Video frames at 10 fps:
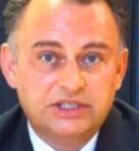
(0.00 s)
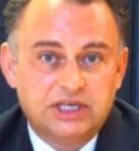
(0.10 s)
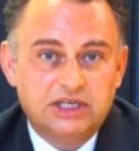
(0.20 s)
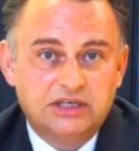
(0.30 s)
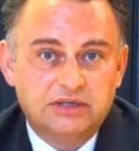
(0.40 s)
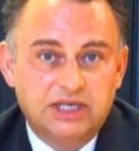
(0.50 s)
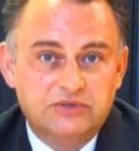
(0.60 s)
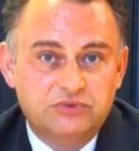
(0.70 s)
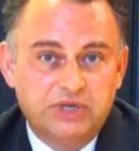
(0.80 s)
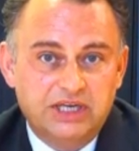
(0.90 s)
so
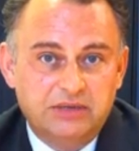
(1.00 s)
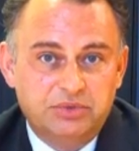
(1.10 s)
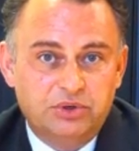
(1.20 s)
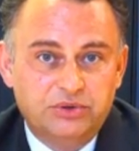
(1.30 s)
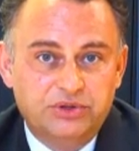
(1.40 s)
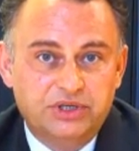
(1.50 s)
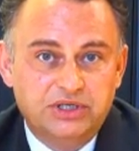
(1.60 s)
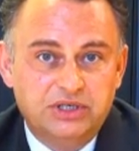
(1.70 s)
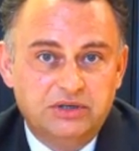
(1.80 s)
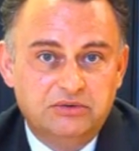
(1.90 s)
it's really important
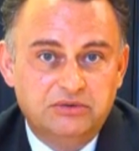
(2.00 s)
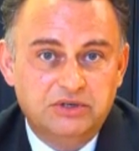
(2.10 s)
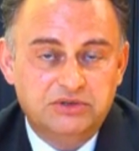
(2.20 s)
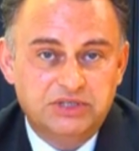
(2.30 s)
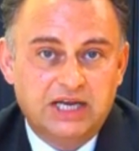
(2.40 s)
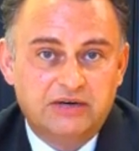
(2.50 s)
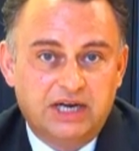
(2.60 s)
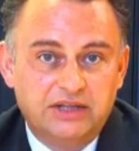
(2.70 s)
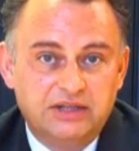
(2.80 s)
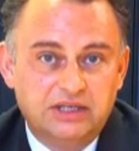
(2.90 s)
that you stay
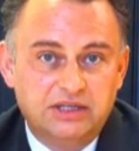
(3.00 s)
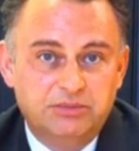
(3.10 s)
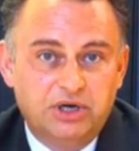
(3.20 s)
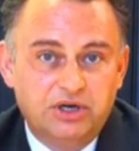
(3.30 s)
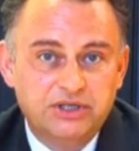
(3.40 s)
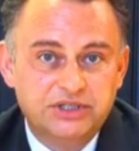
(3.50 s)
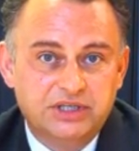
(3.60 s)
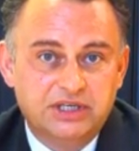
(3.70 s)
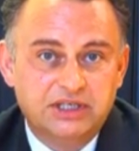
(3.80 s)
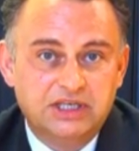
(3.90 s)
around the bars
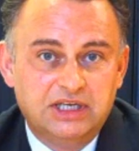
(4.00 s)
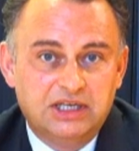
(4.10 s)
and the